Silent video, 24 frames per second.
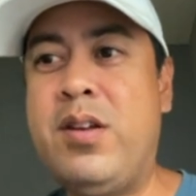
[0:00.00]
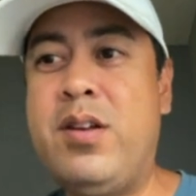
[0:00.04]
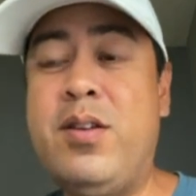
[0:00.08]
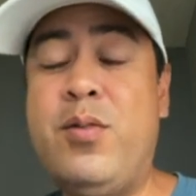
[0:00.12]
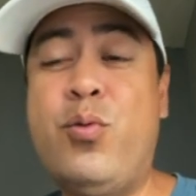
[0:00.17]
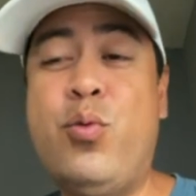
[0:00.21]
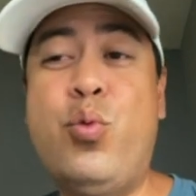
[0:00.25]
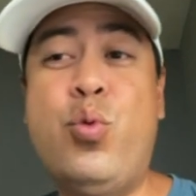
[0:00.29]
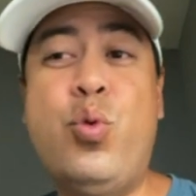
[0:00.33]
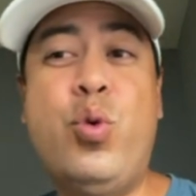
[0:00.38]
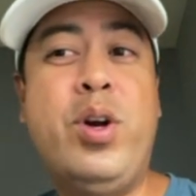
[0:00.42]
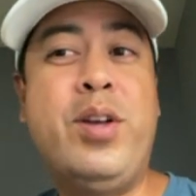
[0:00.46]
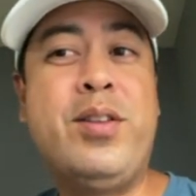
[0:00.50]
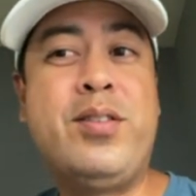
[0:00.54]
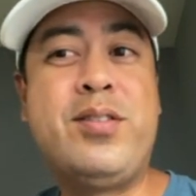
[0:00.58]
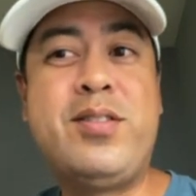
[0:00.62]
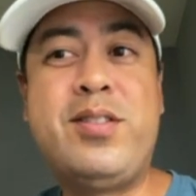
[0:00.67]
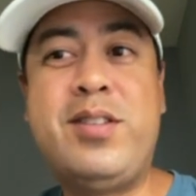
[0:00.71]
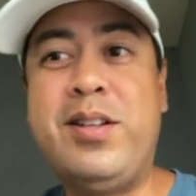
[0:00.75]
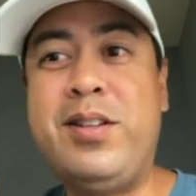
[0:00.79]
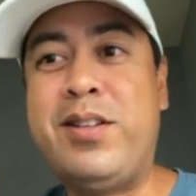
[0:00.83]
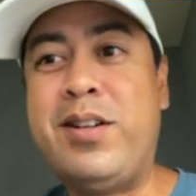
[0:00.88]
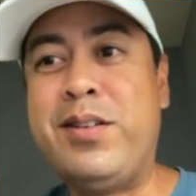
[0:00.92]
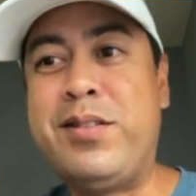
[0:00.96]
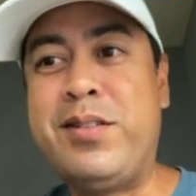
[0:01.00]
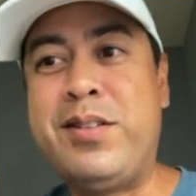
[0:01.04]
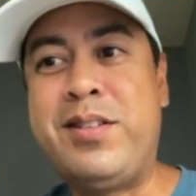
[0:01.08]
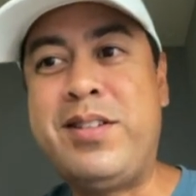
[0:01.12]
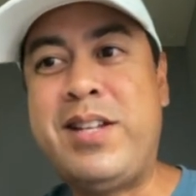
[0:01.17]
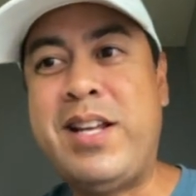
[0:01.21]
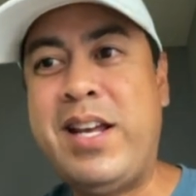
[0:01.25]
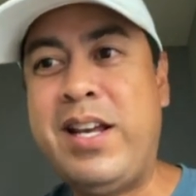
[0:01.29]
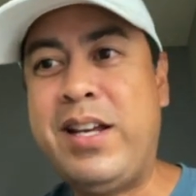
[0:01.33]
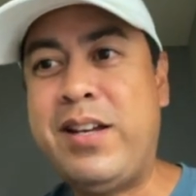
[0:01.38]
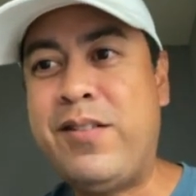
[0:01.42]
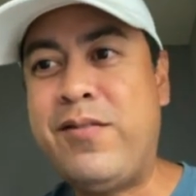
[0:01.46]
Winston doesn't
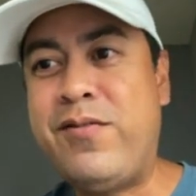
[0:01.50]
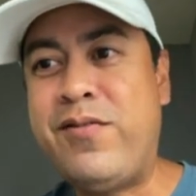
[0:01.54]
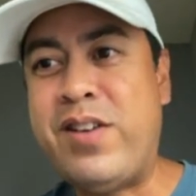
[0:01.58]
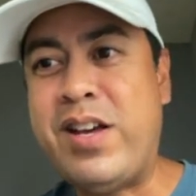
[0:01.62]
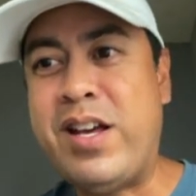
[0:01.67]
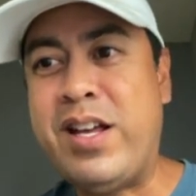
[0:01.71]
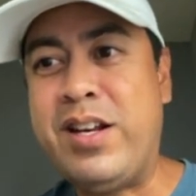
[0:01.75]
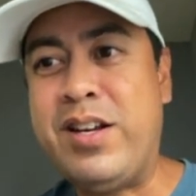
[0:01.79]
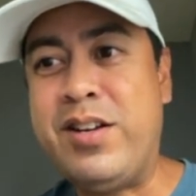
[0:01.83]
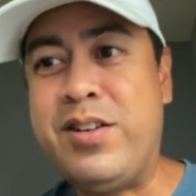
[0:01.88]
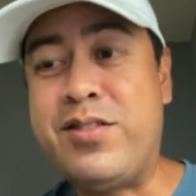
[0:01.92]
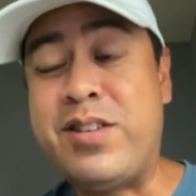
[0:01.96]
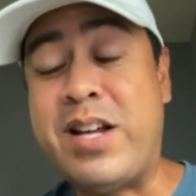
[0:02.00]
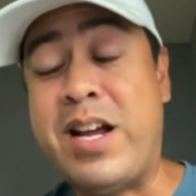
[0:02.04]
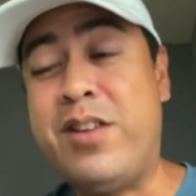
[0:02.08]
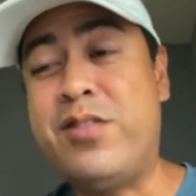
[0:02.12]
take advantage.